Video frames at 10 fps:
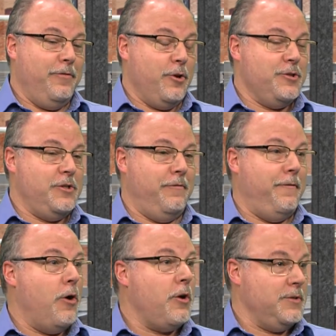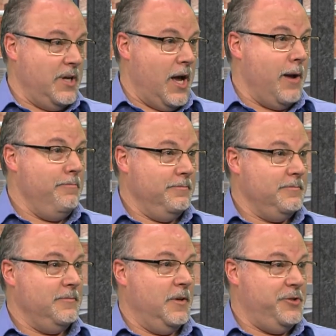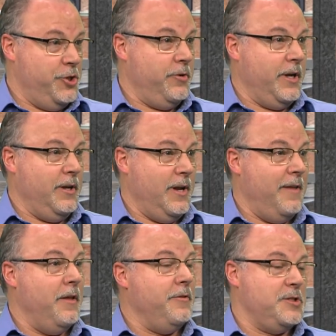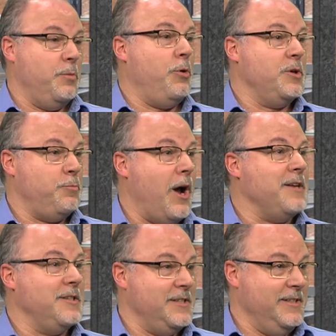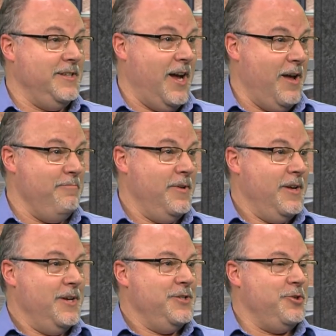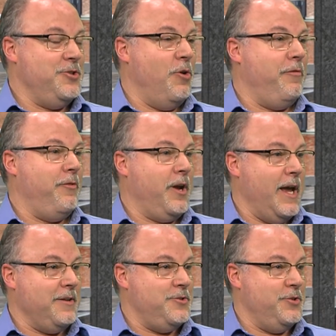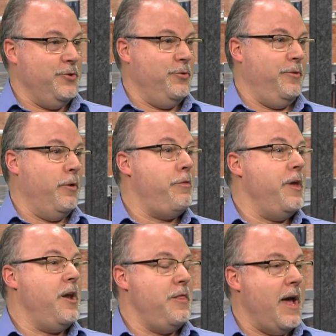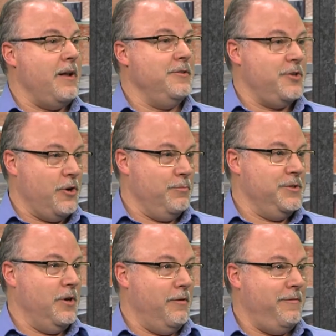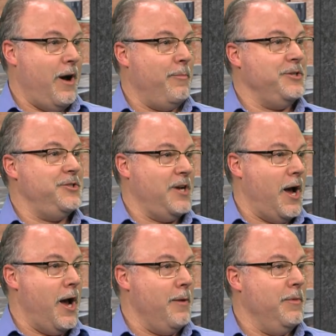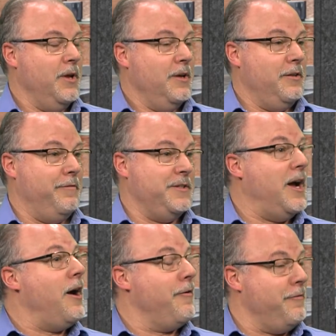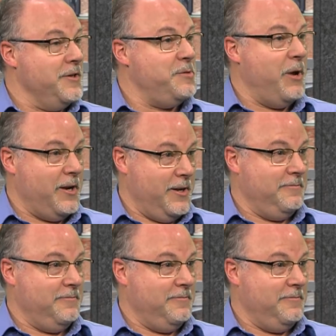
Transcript: there's the photo time of shooting, and then there's the post-processing time. So don't forget to think of that in terms of how much time the photographer is spending.